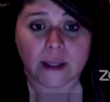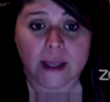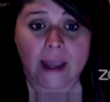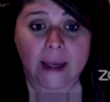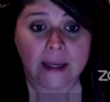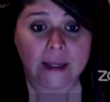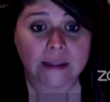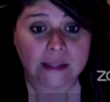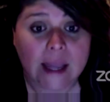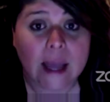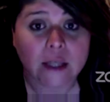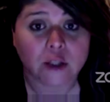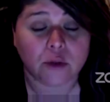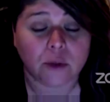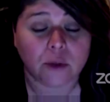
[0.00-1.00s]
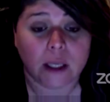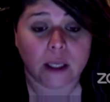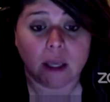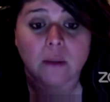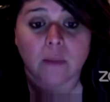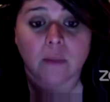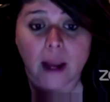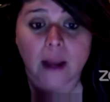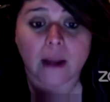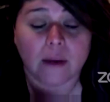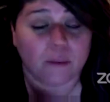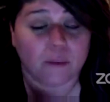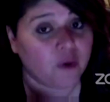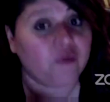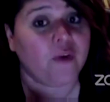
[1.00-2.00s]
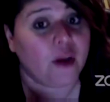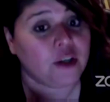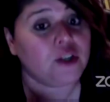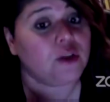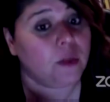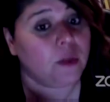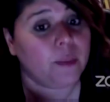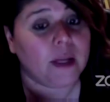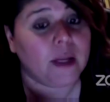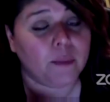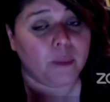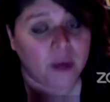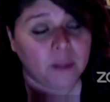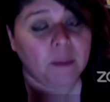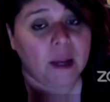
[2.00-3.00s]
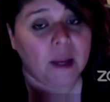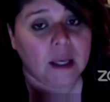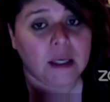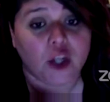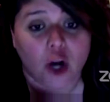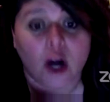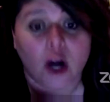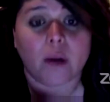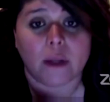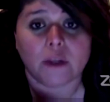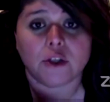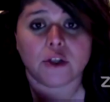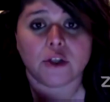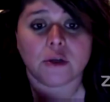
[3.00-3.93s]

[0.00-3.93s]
And it's actually, in my professional opinion, garbage.